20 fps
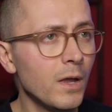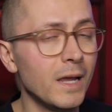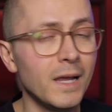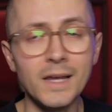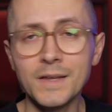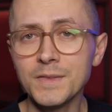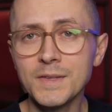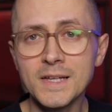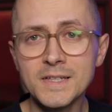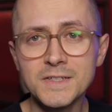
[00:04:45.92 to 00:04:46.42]
And
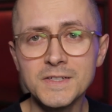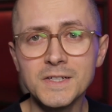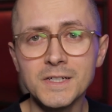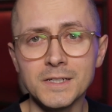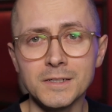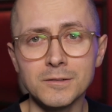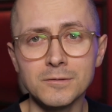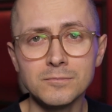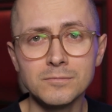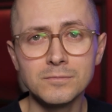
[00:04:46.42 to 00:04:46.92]
that's it.
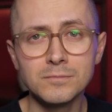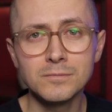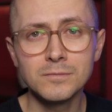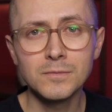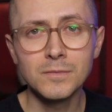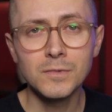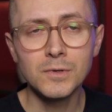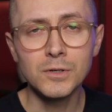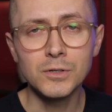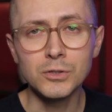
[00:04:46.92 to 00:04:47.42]

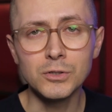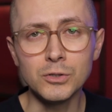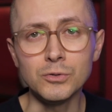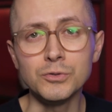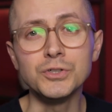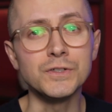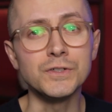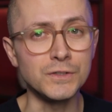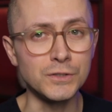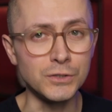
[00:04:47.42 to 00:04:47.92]
You
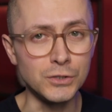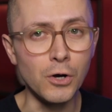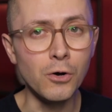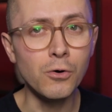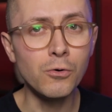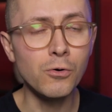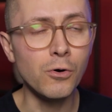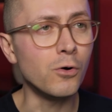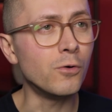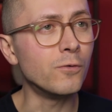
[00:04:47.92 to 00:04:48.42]
just go
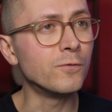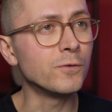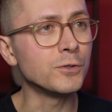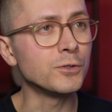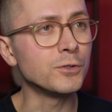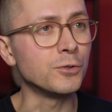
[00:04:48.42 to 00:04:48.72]
over your